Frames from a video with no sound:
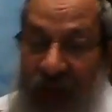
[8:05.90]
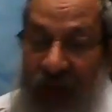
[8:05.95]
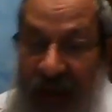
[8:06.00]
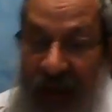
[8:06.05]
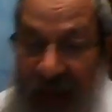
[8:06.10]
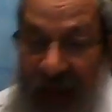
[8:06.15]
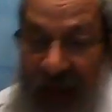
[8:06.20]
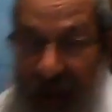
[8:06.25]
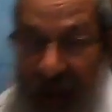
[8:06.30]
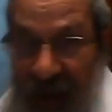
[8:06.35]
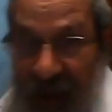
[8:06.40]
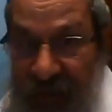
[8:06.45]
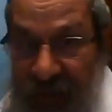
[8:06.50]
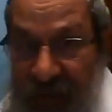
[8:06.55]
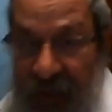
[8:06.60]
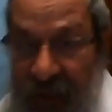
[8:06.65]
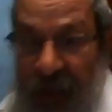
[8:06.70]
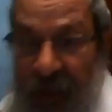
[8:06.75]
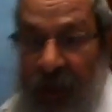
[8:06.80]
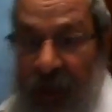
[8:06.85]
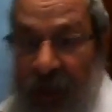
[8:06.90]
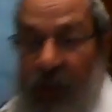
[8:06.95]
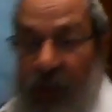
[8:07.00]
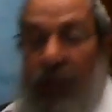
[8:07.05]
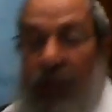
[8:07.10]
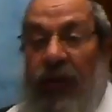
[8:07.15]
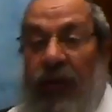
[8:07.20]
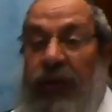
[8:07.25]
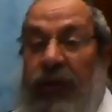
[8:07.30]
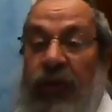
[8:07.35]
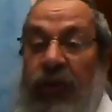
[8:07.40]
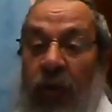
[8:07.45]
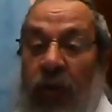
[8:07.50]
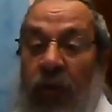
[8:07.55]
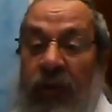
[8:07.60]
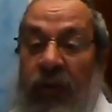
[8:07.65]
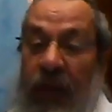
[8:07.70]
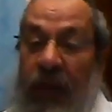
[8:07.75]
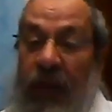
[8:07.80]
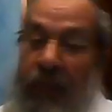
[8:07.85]
calendar is
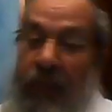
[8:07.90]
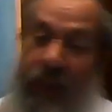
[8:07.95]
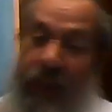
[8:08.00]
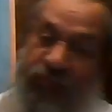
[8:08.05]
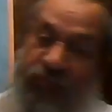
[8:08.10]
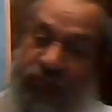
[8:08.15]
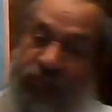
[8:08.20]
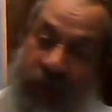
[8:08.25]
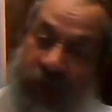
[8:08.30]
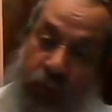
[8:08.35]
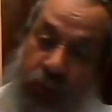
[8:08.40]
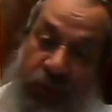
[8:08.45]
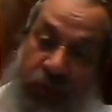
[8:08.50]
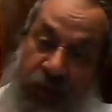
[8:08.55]
only a memory. It was